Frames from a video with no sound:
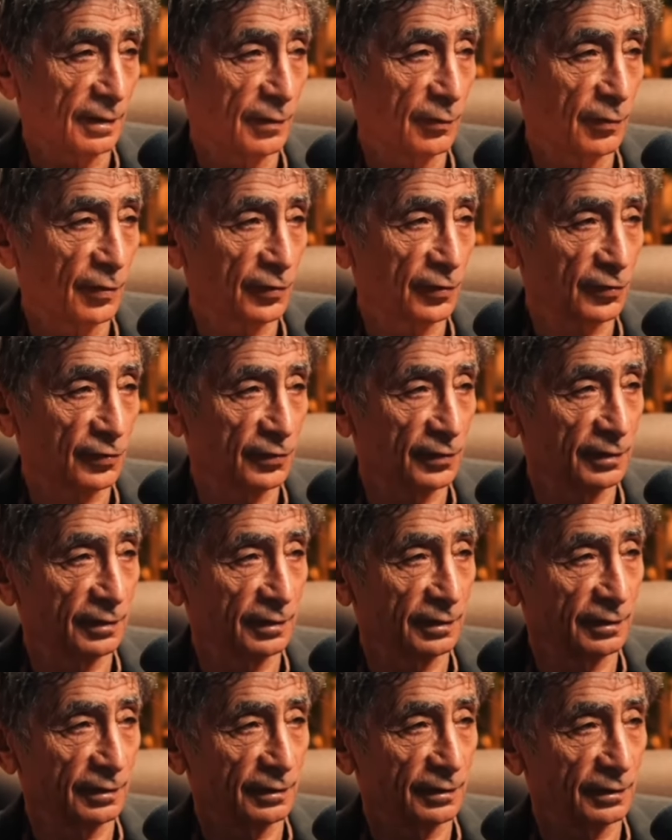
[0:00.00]
amongst
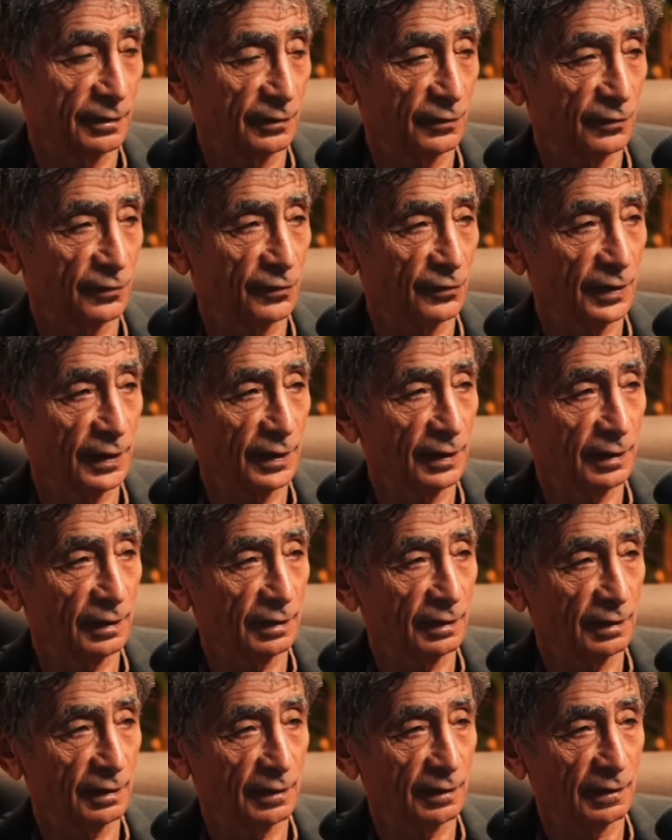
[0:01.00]
say,
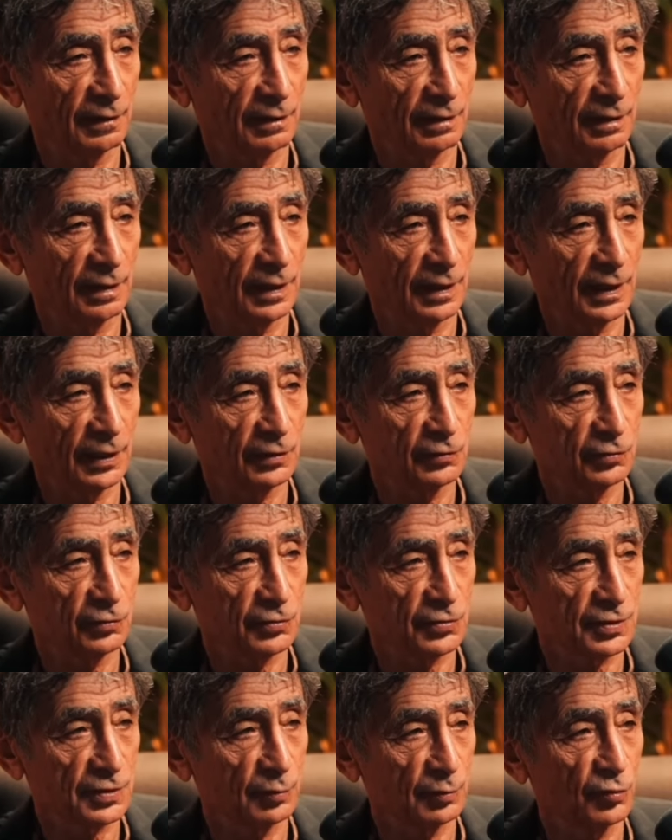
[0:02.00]
uh,
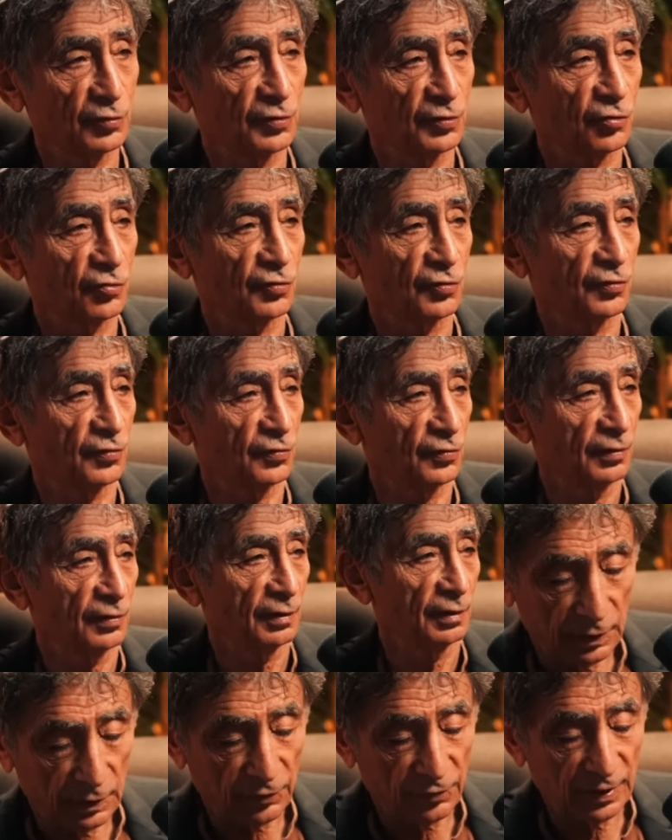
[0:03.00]
actors and musicians.
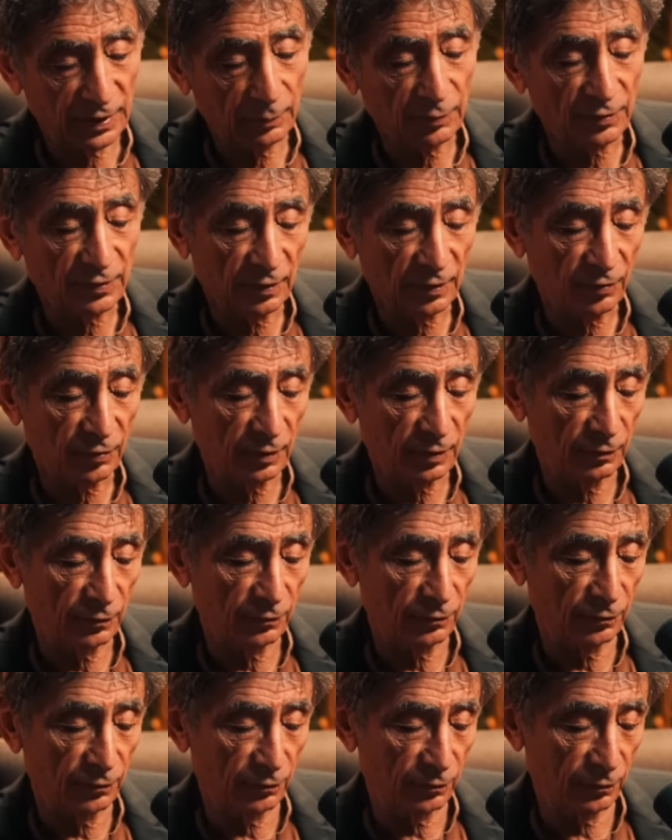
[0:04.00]
That same
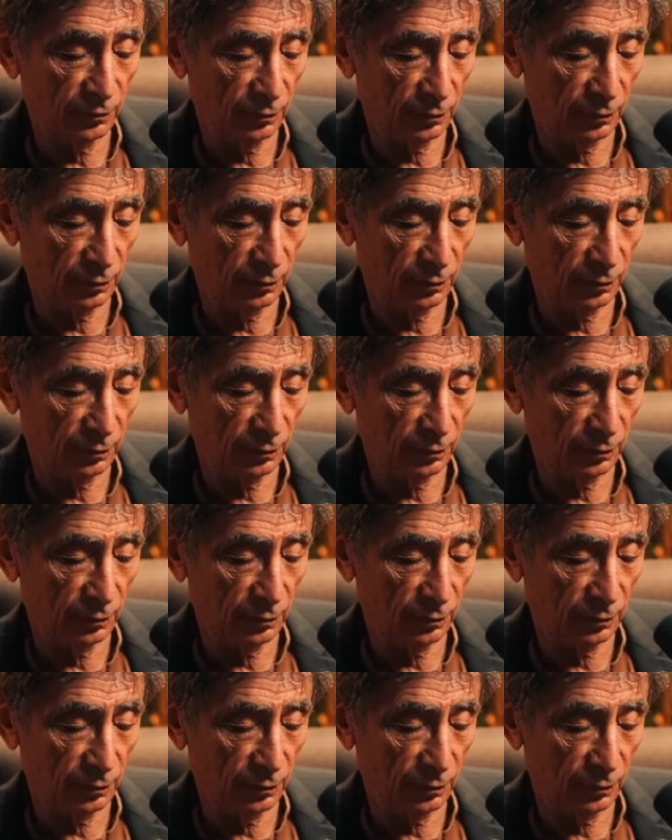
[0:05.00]
sensitive